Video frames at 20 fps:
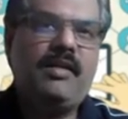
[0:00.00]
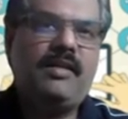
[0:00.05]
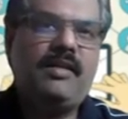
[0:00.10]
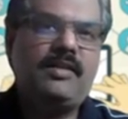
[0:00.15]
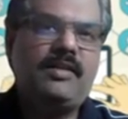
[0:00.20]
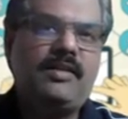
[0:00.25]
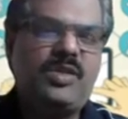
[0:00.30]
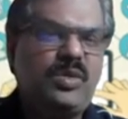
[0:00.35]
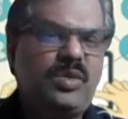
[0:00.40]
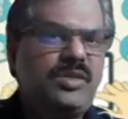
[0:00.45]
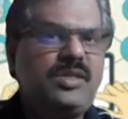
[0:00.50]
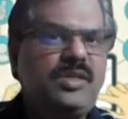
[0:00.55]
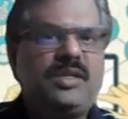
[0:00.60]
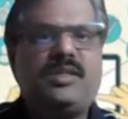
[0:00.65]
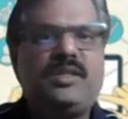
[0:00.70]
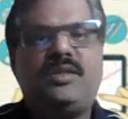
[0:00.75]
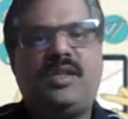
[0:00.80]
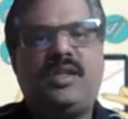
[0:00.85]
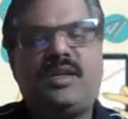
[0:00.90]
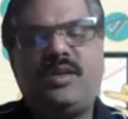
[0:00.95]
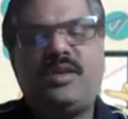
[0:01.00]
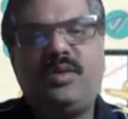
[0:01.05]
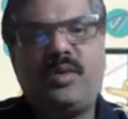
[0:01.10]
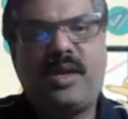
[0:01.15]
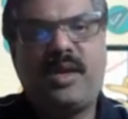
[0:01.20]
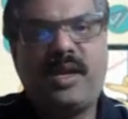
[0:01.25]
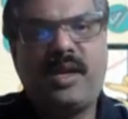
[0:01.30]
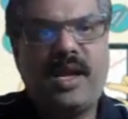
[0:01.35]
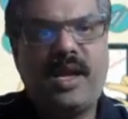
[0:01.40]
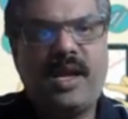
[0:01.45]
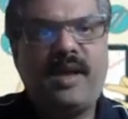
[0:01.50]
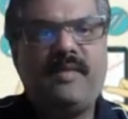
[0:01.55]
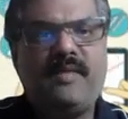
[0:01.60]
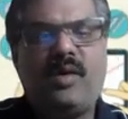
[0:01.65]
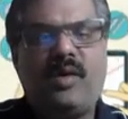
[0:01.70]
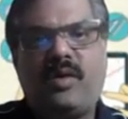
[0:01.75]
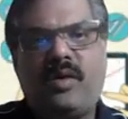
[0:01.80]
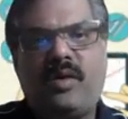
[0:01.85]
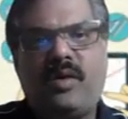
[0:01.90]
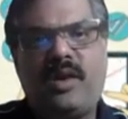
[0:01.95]
sources that you can have,
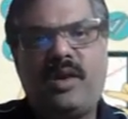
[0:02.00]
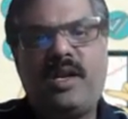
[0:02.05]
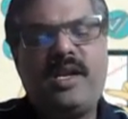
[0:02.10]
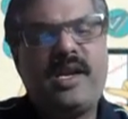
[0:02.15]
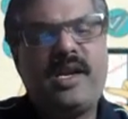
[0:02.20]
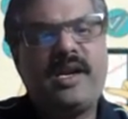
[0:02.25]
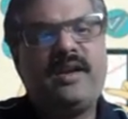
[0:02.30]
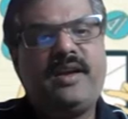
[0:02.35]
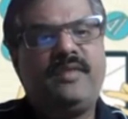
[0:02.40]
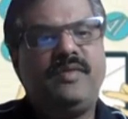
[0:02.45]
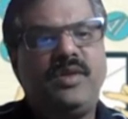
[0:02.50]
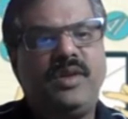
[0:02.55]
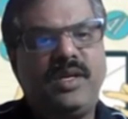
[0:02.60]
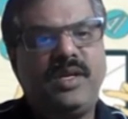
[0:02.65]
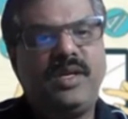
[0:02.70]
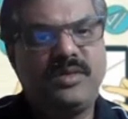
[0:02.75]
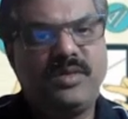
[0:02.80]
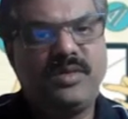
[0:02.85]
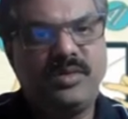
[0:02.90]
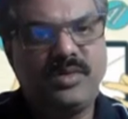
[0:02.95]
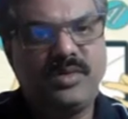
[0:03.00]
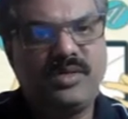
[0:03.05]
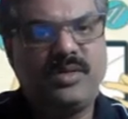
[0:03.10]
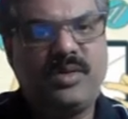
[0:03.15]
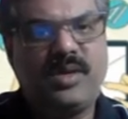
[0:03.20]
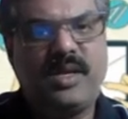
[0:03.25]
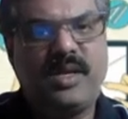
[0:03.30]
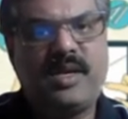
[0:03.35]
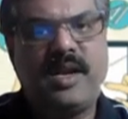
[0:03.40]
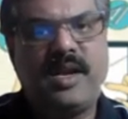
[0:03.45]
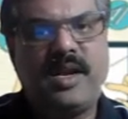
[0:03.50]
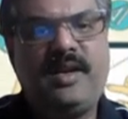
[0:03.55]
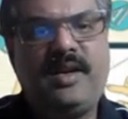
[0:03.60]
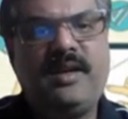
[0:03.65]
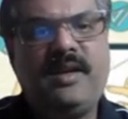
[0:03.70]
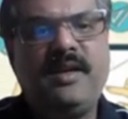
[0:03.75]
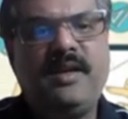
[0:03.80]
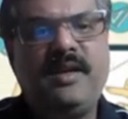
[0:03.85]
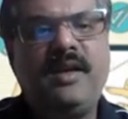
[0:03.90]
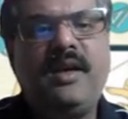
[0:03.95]
or any kind of data sources you can add.
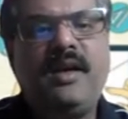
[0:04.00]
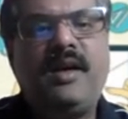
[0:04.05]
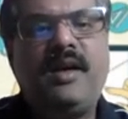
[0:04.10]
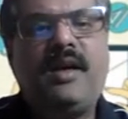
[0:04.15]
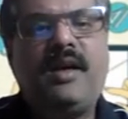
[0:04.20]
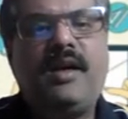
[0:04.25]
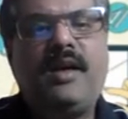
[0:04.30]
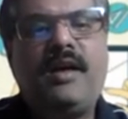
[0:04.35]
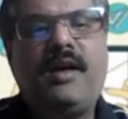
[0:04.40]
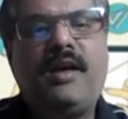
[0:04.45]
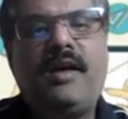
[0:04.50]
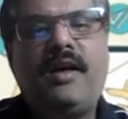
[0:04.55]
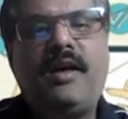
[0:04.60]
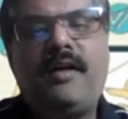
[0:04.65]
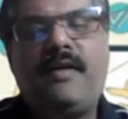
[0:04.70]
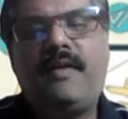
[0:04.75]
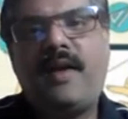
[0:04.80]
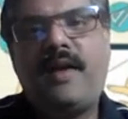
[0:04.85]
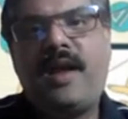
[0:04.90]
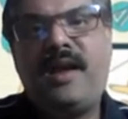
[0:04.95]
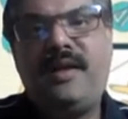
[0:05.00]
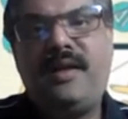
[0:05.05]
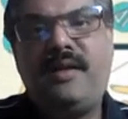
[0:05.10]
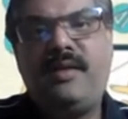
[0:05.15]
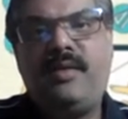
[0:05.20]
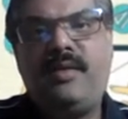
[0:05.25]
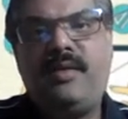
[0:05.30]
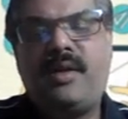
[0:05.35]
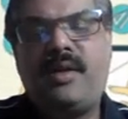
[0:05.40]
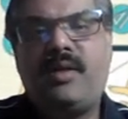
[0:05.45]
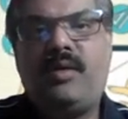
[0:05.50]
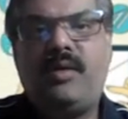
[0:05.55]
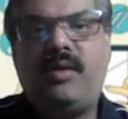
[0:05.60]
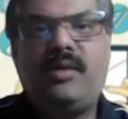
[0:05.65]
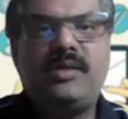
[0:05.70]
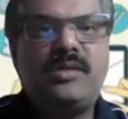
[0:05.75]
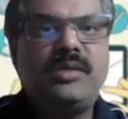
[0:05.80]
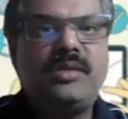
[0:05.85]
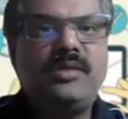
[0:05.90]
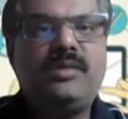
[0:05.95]
And you can
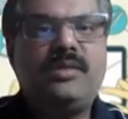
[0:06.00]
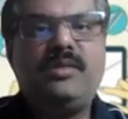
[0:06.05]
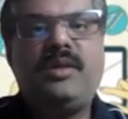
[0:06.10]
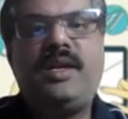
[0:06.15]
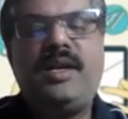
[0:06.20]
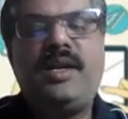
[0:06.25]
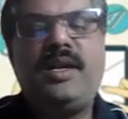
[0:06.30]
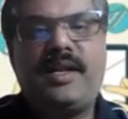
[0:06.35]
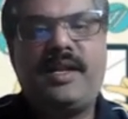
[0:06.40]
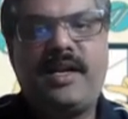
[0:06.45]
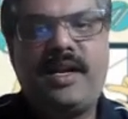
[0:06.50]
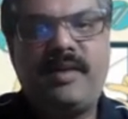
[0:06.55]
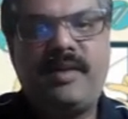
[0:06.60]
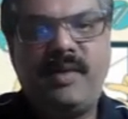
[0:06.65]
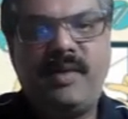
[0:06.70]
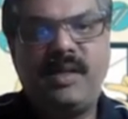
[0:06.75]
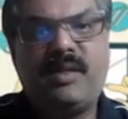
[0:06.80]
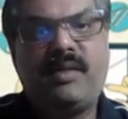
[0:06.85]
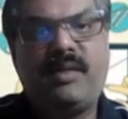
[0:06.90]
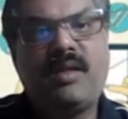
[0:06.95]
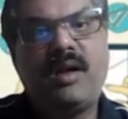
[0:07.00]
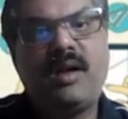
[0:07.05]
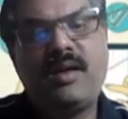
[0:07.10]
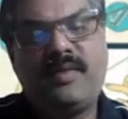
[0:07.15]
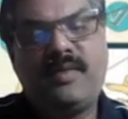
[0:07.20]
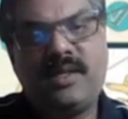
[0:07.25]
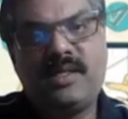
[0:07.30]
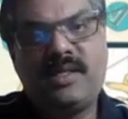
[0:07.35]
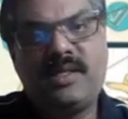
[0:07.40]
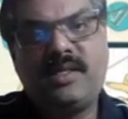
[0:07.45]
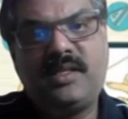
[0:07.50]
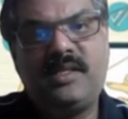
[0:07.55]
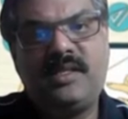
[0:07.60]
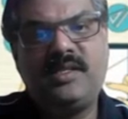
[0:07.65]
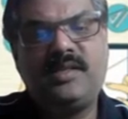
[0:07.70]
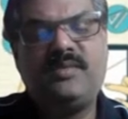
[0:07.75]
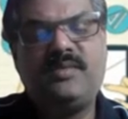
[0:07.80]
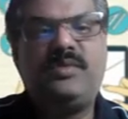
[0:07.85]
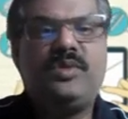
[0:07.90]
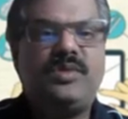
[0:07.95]
also integrate with a lot of other
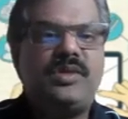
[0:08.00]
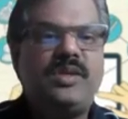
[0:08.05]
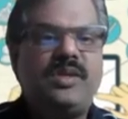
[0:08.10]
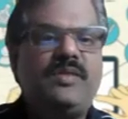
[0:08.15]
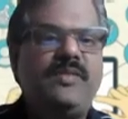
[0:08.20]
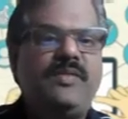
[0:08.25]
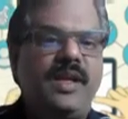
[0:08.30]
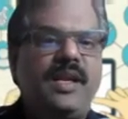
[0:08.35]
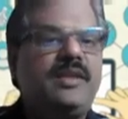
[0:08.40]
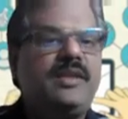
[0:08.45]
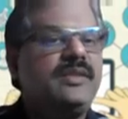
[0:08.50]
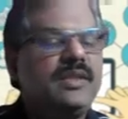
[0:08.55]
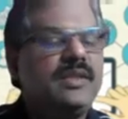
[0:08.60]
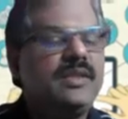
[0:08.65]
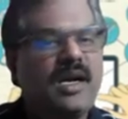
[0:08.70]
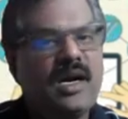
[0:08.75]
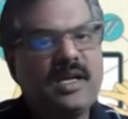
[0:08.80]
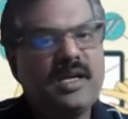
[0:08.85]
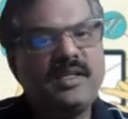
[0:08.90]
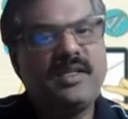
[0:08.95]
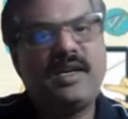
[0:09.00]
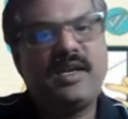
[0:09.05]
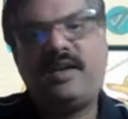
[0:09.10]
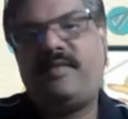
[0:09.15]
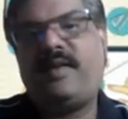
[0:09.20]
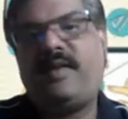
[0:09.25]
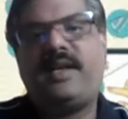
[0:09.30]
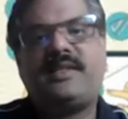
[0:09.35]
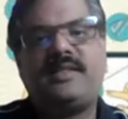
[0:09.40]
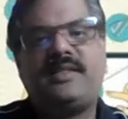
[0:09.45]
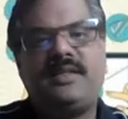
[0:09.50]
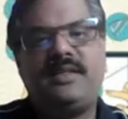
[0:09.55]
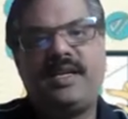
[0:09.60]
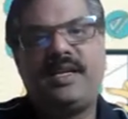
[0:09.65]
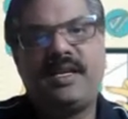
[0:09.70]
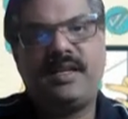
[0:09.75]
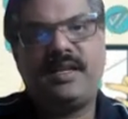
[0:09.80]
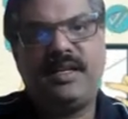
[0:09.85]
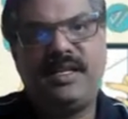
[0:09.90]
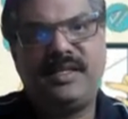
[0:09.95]
things using various other advanced
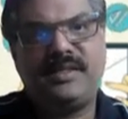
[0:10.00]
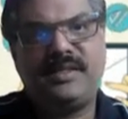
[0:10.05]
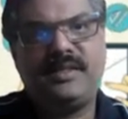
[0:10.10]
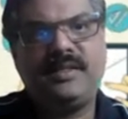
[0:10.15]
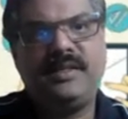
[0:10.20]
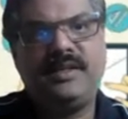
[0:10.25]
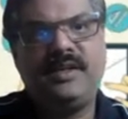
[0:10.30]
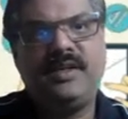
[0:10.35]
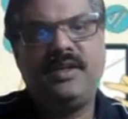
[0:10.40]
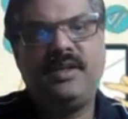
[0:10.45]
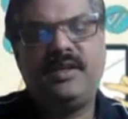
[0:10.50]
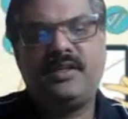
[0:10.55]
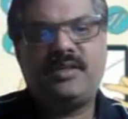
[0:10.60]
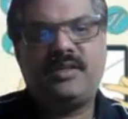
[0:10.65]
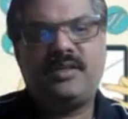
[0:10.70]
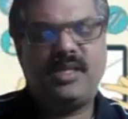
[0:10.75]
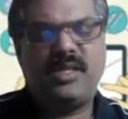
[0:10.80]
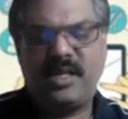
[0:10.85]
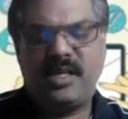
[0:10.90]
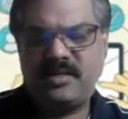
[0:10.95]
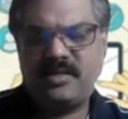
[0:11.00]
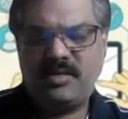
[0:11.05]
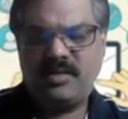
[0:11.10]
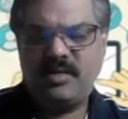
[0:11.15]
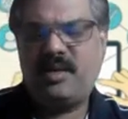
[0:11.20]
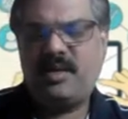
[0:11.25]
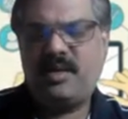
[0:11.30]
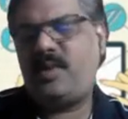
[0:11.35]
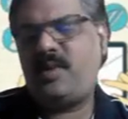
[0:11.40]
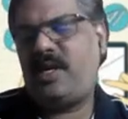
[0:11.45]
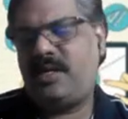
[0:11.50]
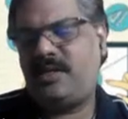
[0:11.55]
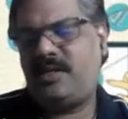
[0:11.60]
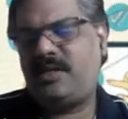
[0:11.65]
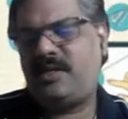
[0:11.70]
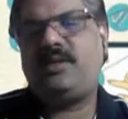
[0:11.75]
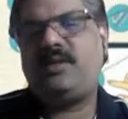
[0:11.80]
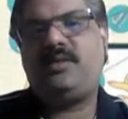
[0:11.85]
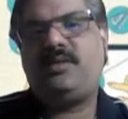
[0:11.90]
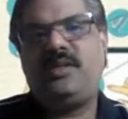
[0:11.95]
techniques. So there is no
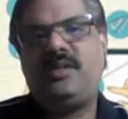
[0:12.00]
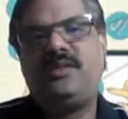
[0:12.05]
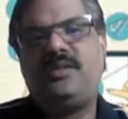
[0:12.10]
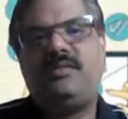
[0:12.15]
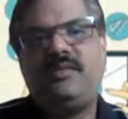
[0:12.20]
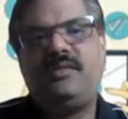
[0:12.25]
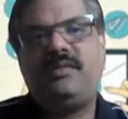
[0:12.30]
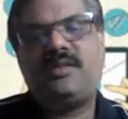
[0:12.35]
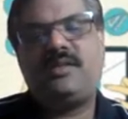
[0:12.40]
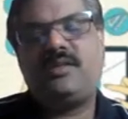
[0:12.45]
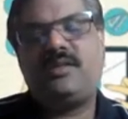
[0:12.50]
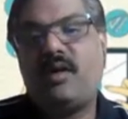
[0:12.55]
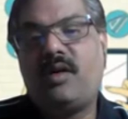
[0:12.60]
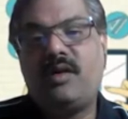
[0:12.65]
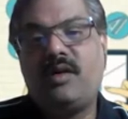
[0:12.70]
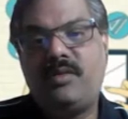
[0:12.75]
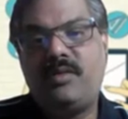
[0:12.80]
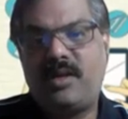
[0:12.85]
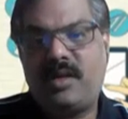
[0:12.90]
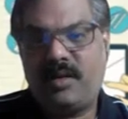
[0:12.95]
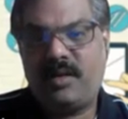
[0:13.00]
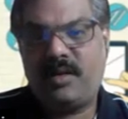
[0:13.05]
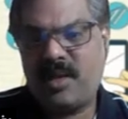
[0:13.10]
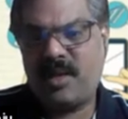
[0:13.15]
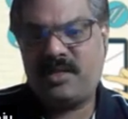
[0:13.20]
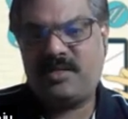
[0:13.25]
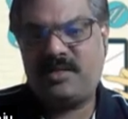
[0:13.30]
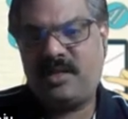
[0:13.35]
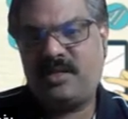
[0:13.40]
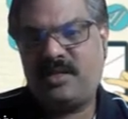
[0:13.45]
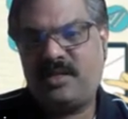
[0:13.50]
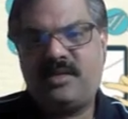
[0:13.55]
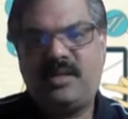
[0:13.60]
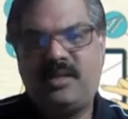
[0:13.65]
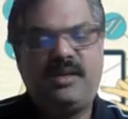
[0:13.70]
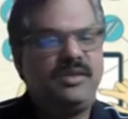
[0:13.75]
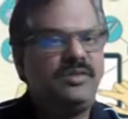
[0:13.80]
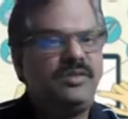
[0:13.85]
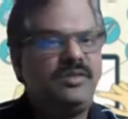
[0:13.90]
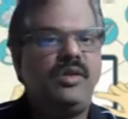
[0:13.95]
limitation to this. It's all your
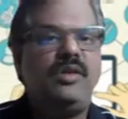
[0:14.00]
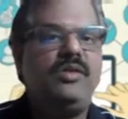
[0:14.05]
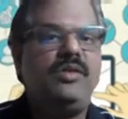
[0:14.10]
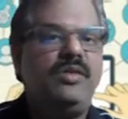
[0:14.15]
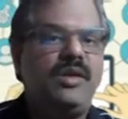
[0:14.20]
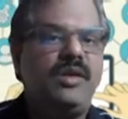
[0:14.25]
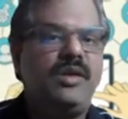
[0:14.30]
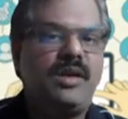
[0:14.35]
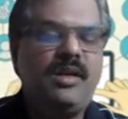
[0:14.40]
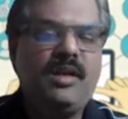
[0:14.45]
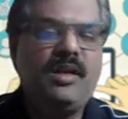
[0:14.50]
imagination. It's all your